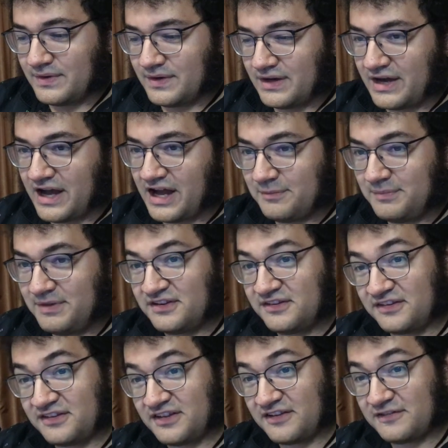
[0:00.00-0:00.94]
how to be a
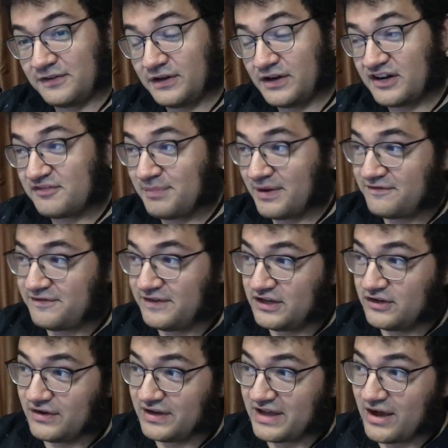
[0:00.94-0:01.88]
successful artist by
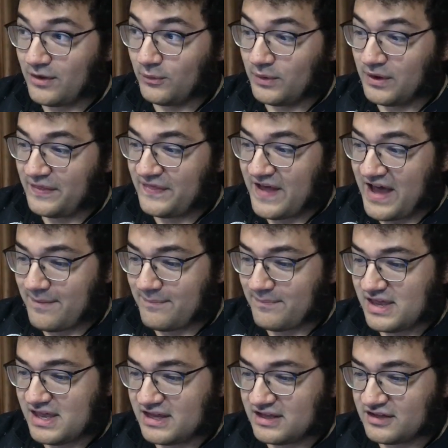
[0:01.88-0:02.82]
figuring out what that
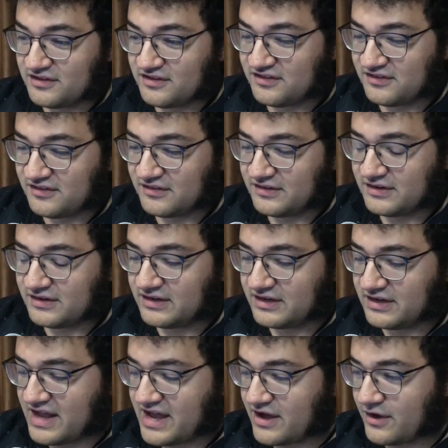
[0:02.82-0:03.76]
means.
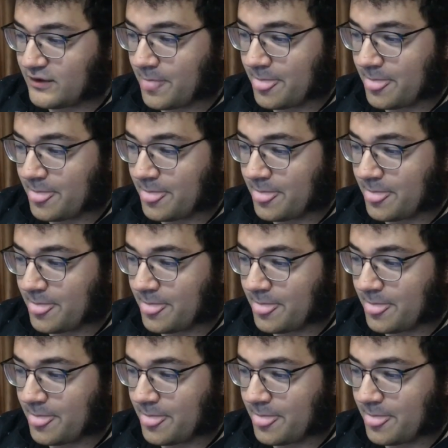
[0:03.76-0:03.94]
Now,